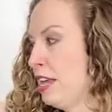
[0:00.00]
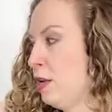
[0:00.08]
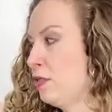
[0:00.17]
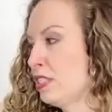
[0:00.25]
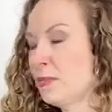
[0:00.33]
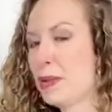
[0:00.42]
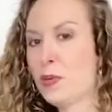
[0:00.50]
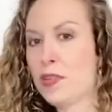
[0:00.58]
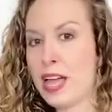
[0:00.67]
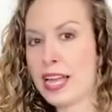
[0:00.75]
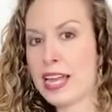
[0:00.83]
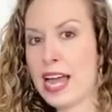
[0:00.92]
I know some people
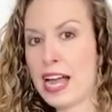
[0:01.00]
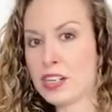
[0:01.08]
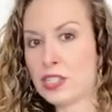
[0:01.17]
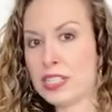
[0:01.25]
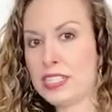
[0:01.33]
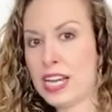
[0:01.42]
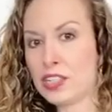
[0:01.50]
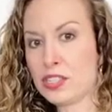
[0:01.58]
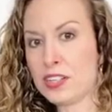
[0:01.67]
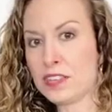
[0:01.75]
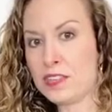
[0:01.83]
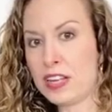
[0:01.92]
that can actually
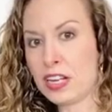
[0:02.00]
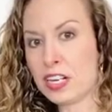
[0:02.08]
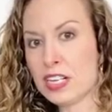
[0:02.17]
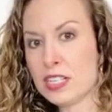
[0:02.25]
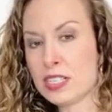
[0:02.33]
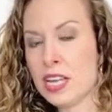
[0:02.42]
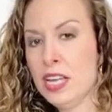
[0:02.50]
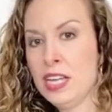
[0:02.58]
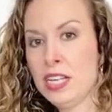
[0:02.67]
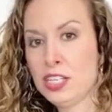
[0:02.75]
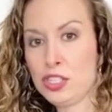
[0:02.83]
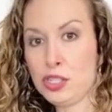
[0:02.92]
touch their fingers
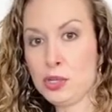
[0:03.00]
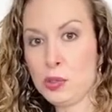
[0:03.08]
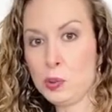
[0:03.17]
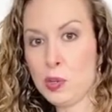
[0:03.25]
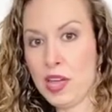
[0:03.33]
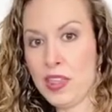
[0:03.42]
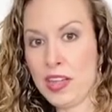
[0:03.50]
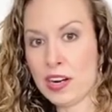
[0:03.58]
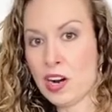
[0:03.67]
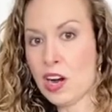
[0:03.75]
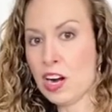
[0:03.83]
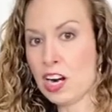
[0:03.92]
to
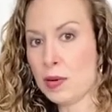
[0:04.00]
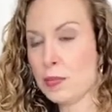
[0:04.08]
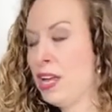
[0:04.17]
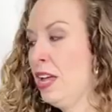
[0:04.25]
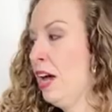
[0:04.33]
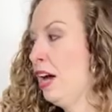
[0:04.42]
their arm.